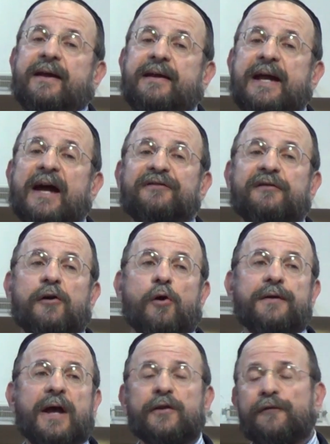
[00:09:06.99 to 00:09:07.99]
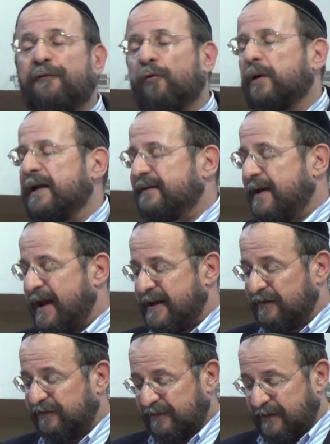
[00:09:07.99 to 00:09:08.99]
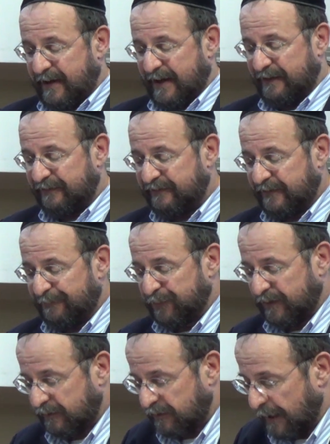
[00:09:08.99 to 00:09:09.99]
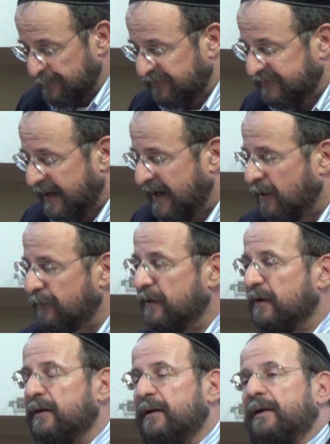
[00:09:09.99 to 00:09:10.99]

He has to go another 40 days and comes down